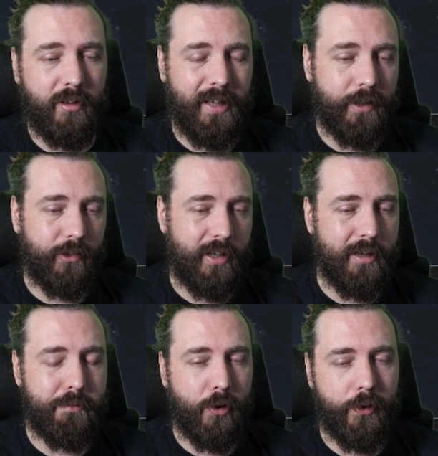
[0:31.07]
less
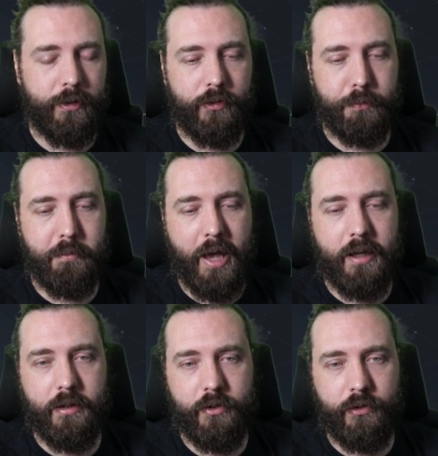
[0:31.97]
hit points
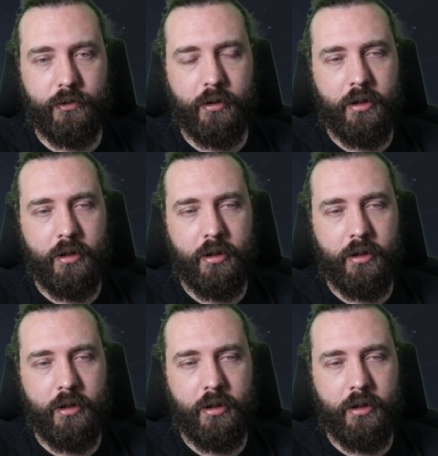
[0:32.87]
base.